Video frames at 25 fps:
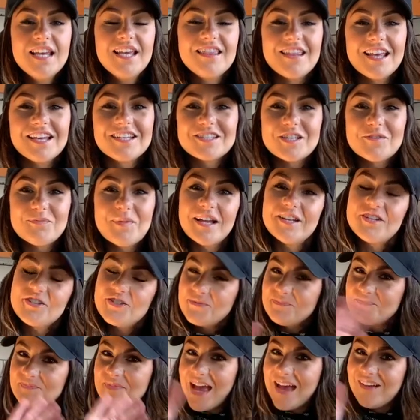Thanks so
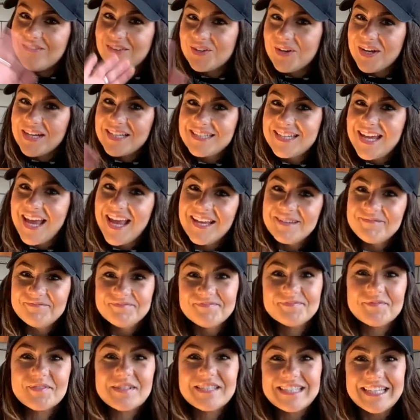much. Have a great day.
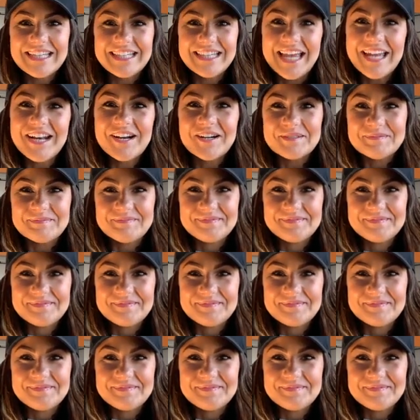We'll see you later.